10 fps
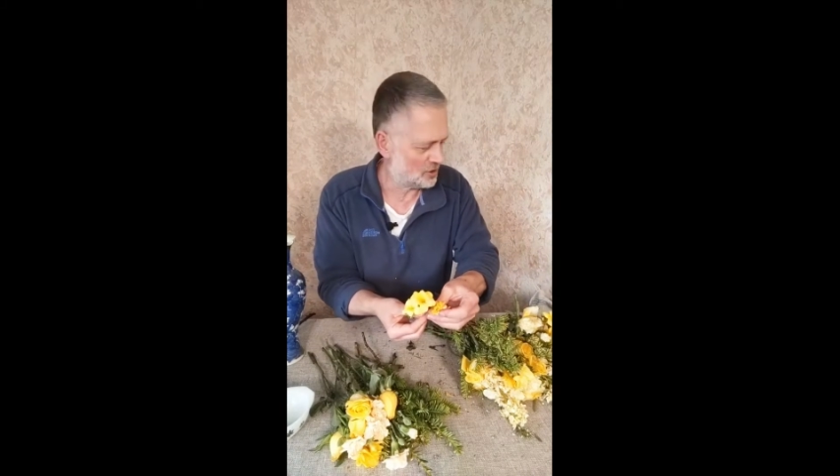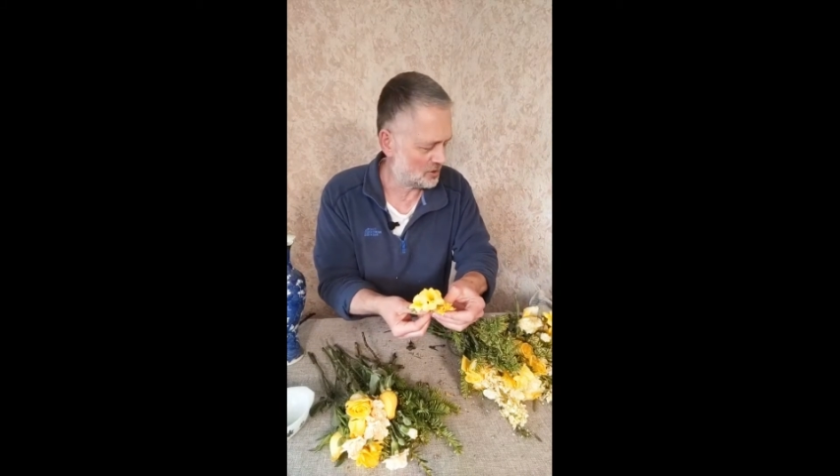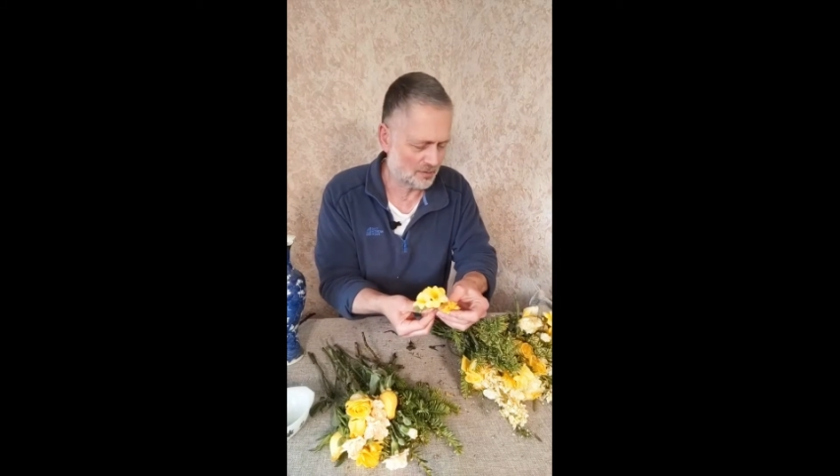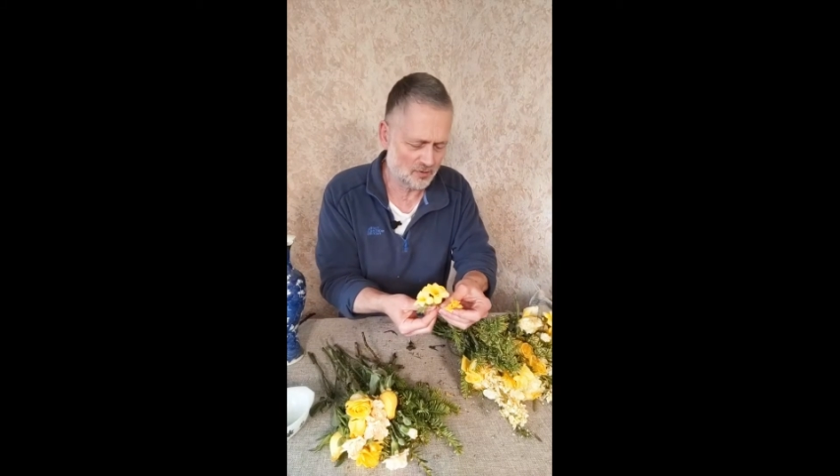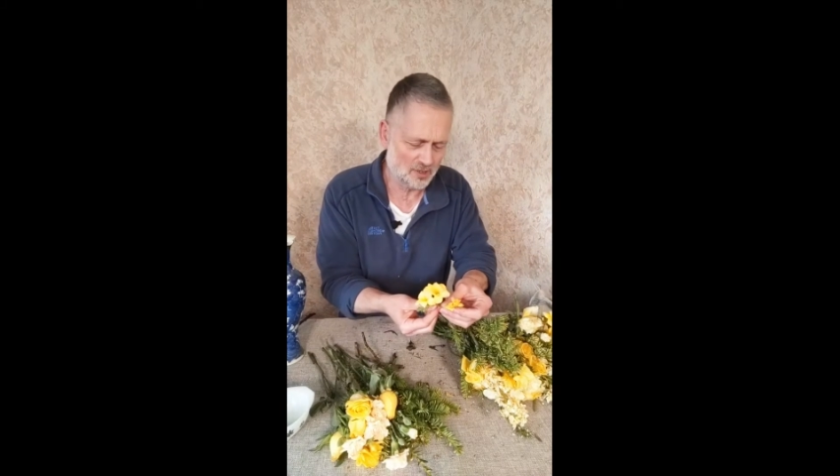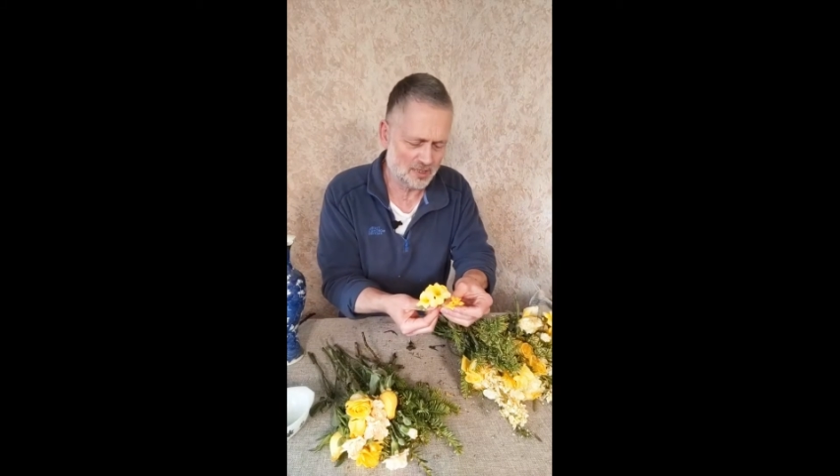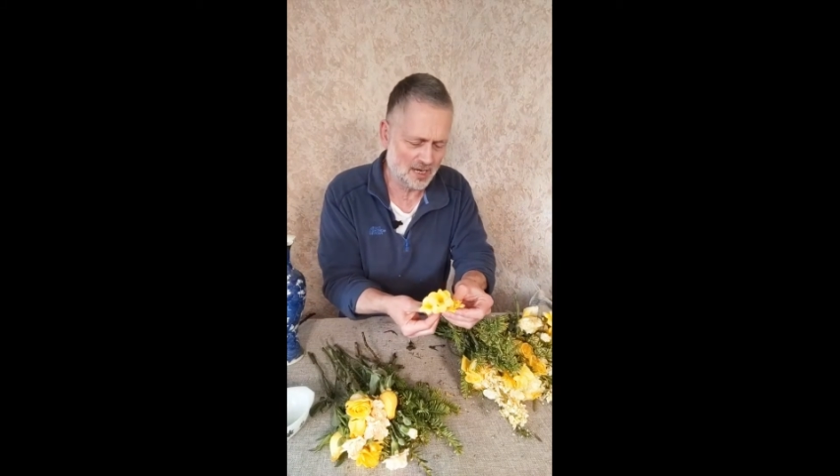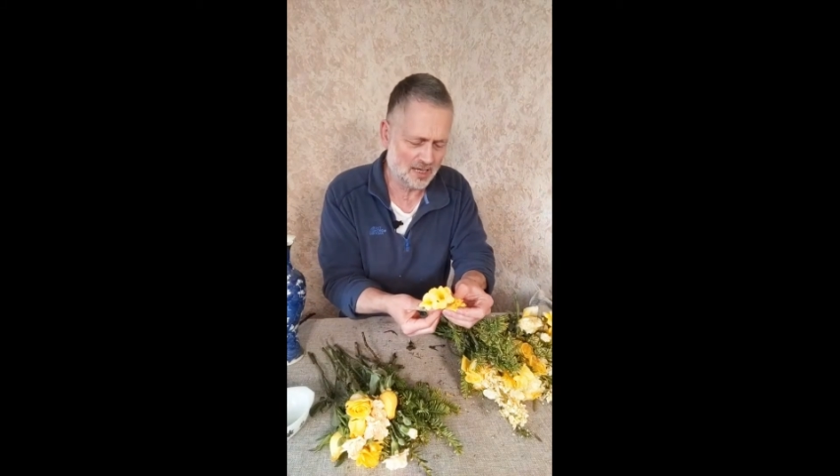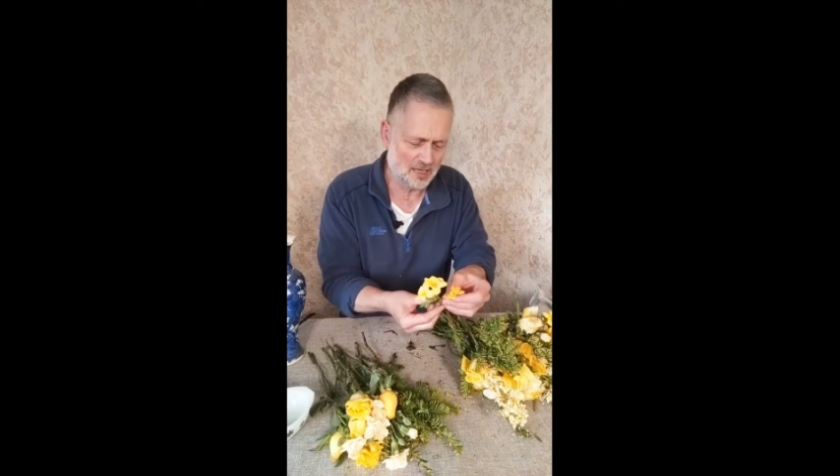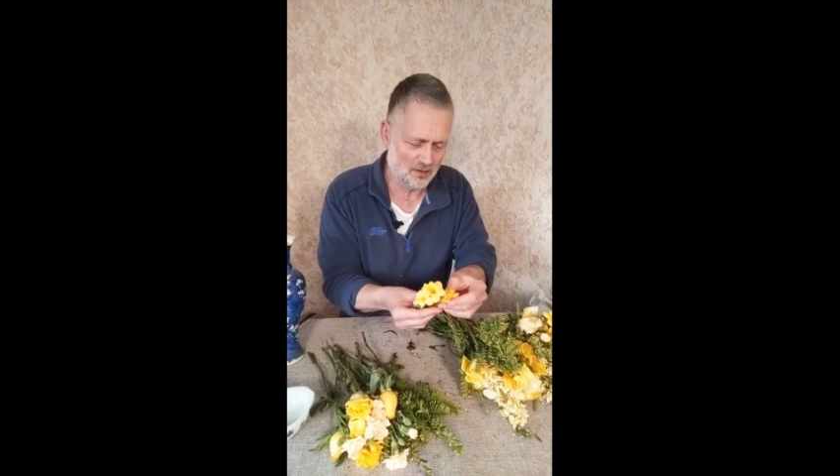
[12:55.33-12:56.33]
I'm just
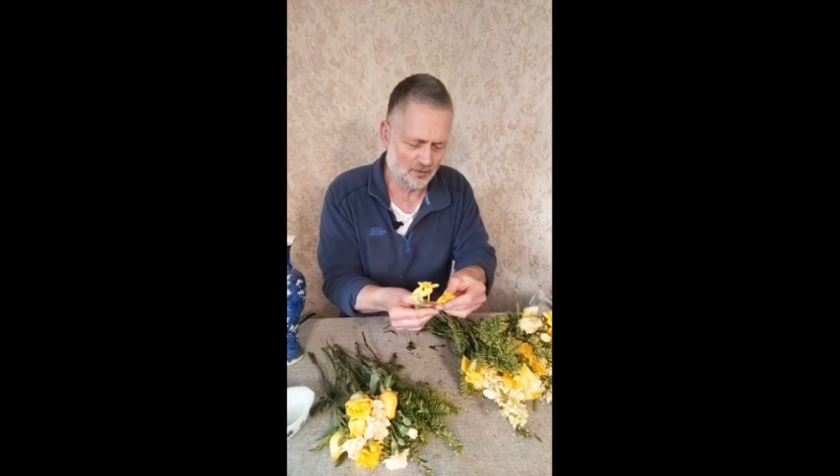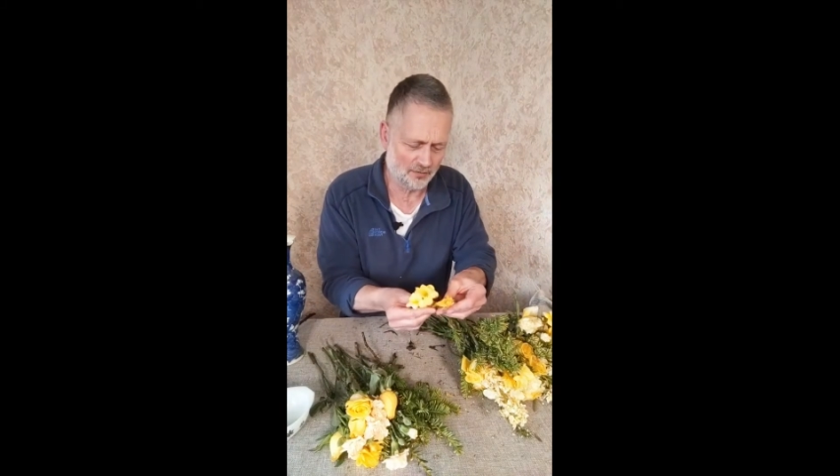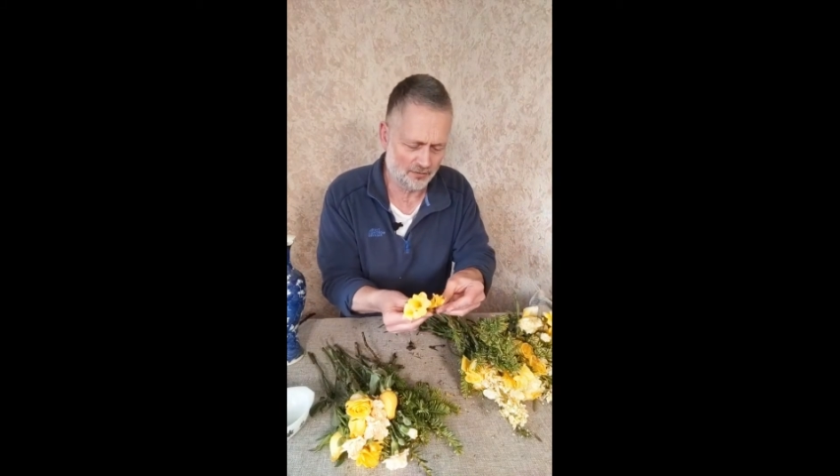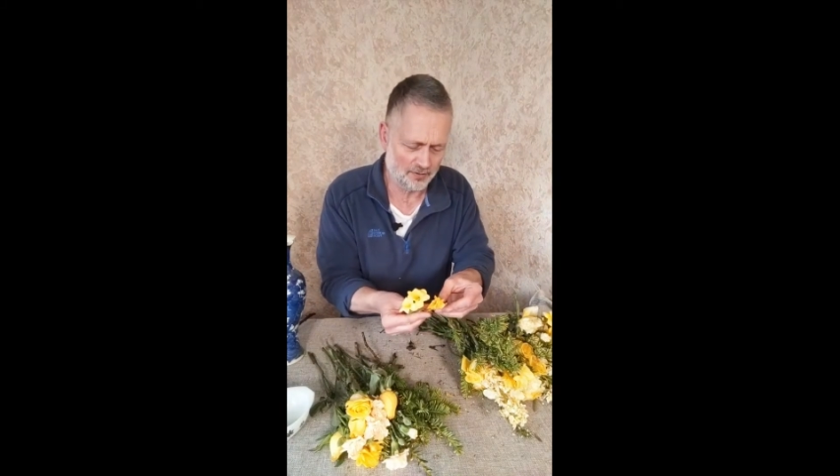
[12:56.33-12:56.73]
taking off